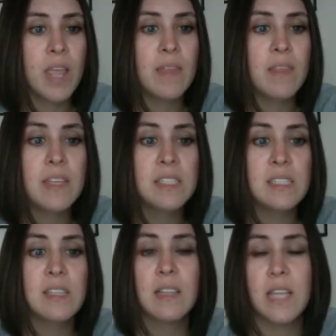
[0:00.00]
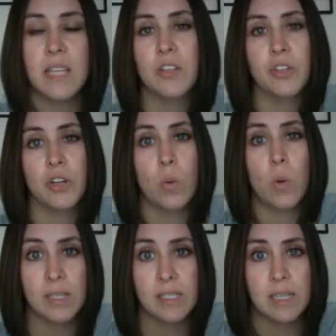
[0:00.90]
And then this is the link that you're going to
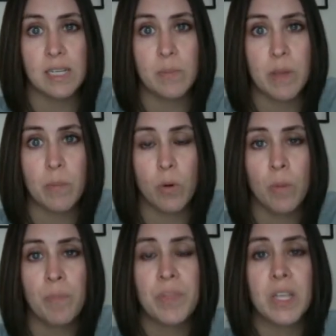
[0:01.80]
want to send people.